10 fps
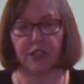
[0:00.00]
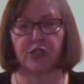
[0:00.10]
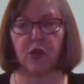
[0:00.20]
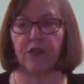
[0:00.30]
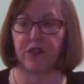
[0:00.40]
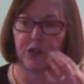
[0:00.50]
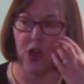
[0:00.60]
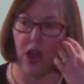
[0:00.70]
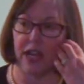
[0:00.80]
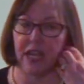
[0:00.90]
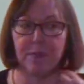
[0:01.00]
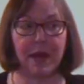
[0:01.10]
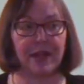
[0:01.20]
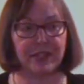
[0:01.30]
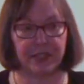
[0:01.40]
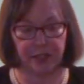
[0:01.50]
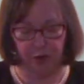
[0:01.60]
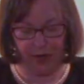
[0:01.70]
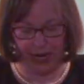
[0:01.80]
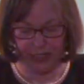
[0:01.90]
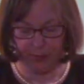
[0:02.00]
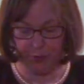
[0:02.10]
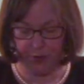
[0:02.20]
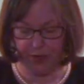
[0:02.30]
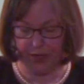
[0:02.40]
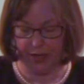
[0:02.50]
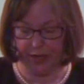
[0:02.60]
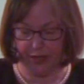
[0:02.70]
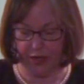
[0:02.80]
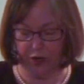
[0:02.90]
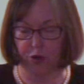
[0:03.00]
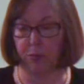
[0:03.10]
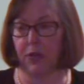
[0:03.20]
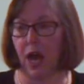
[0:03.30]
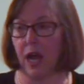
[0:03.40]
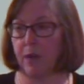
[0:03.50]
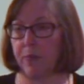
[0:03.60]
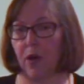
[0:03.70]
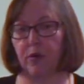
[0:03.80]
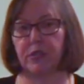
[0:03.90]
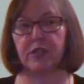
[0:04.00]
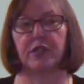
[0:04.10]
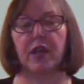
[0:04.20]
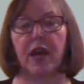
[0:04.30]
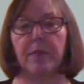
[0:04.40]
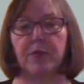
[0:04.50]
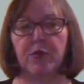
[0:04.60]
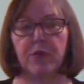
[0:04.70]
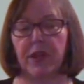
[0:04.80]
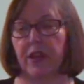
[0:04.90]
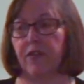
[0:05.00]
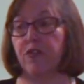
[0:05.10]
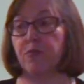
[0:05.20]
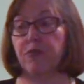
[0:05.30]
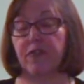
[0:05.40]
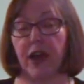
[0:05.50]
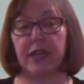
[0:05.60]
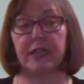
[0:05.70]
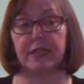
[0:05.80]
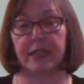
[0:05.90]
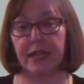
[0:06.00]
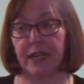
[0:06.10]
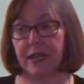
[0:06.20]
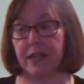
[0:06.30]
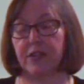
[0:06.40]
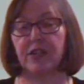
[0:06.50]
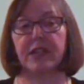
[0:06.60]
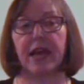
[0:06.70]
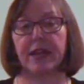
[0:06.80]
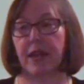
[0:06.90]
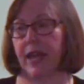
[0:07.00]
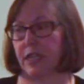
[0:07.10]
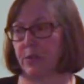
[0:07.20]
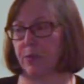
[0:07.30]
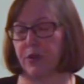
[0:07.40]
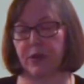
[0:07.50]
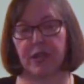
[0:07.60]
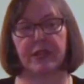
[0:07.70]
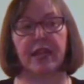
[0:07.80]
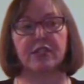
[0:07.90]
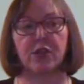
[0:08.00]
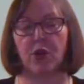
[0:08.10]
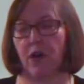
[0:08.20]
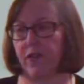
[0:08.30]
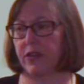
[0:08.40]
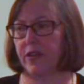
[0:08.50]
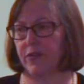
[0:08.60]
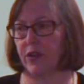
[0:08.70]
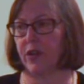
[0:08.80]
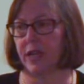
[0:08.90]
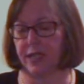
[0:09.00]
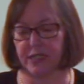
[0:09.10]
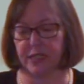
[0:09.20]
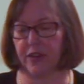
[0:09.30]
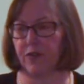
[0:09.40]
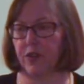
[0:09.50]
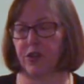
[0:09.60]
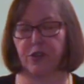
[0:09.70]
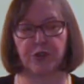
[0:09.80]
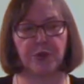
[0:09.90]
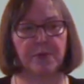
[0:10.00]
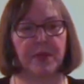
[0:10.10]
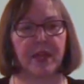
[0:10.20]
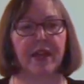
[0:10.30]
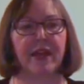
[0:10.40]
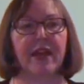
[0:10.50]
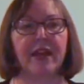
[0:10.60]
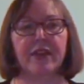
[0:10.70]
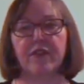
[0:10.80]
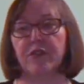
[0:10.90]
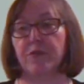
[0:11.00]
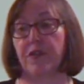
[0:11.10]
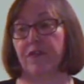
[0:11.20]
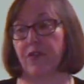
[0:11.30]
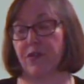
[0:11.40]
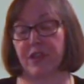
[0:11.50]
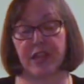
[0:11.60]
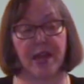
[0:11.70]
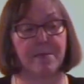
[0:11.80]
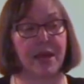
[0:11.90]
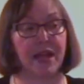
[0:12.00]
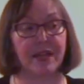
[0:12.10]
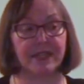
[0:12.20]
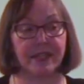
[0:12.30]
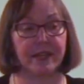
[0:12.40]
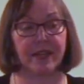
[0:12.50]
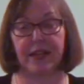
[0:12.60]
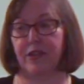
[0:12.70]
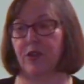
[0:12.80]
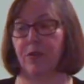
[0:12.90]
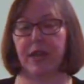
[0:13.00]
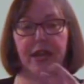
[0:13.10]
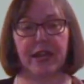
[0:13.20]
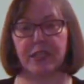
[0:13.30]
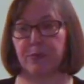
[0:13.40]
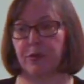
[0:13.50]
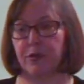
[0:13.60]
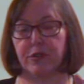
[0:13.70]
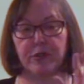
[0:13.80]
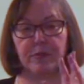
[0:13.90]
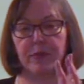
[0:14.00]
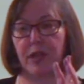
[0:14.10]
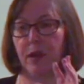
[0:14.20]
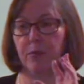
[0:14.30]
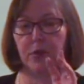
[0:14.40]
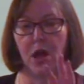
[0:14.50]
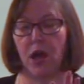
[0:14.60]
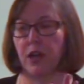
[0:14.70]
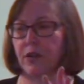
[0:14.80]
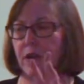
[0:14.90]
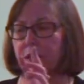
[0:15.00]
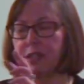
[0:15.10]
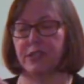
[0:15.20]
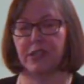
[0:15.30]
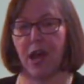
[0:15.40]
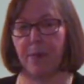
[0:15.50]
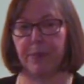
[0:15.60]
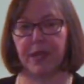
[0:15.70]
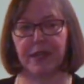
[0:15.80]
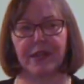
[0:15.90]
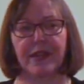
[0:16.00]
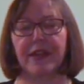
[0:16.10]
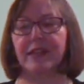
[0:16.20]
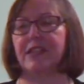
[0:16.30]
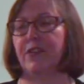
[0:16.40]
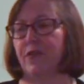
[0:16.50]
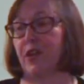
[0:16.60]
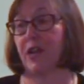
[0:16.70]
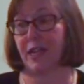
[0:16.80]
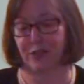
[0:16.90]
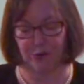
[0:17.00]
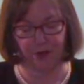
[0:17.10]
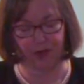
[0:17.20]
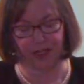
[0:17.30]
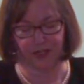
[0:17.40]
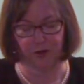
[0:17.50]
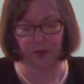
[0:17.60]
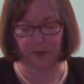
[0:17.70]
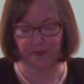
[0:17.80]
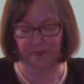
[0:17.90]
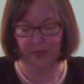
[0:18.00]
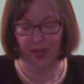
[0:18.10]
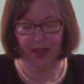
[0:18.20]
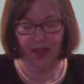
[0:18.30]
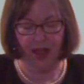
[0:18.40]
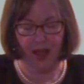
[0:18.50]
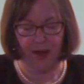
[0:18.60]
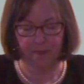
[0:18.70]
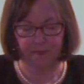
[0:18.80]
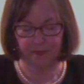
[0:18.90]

so if you're talking about, you know, an expert in your blog post, um, you, and if you provide a link to that expert, that's often a very nice thing for you to do. And if you refer to them as an, you know, an expert uh, blogger on this topic, it's even a nicer thing to do. Um,